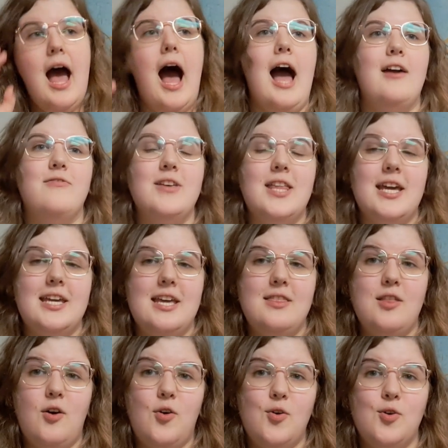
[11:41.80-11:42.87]
I feel like in
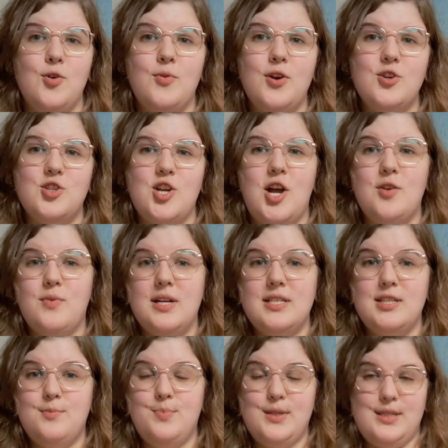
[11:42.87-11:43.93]
the horror genre
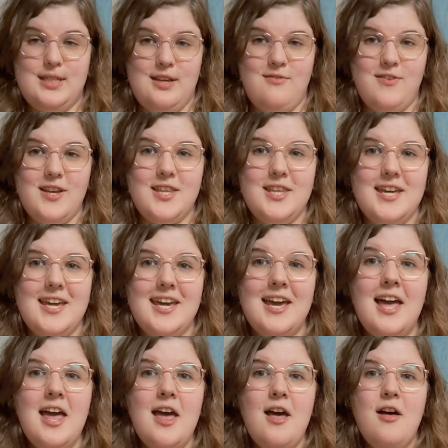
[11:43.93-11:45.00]
specifically,
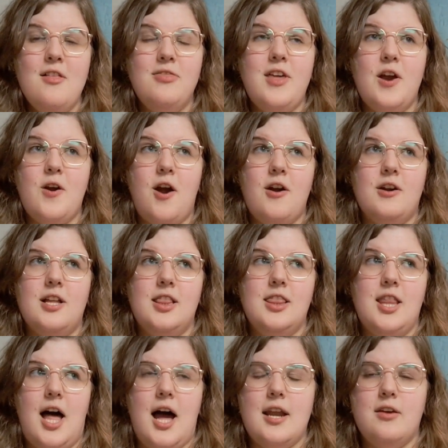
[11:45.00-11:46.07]
there are a
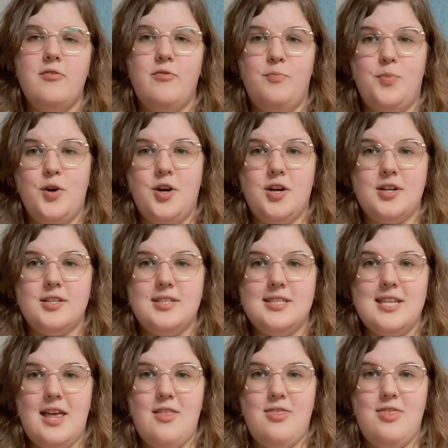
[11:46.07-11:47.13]
lot of books
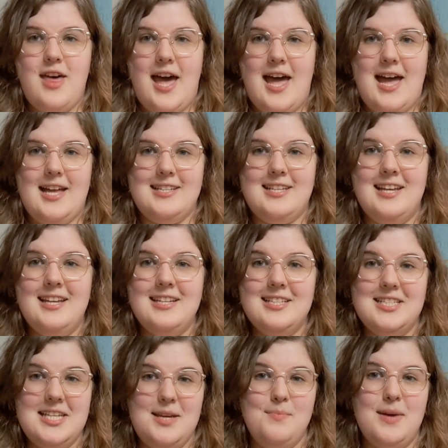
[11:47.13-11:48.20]
that
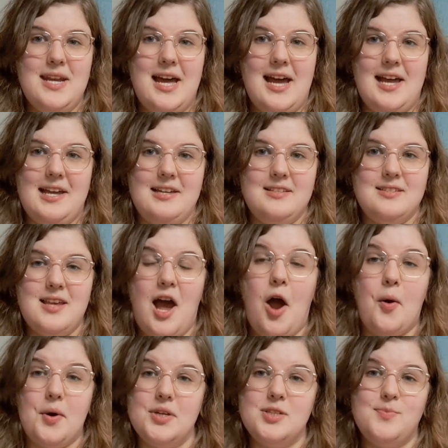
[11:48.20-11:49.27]
demonize
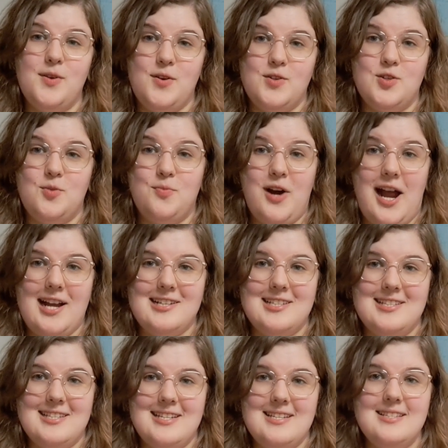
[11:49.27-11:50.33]
our spiritual
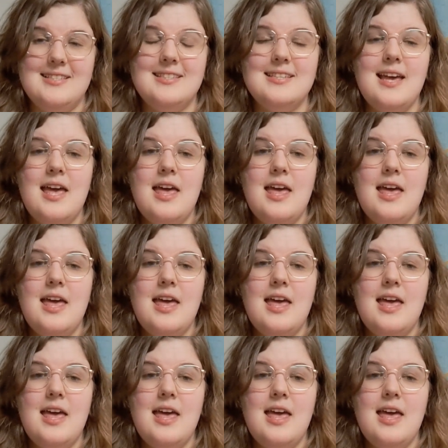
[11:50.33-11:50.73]
practices.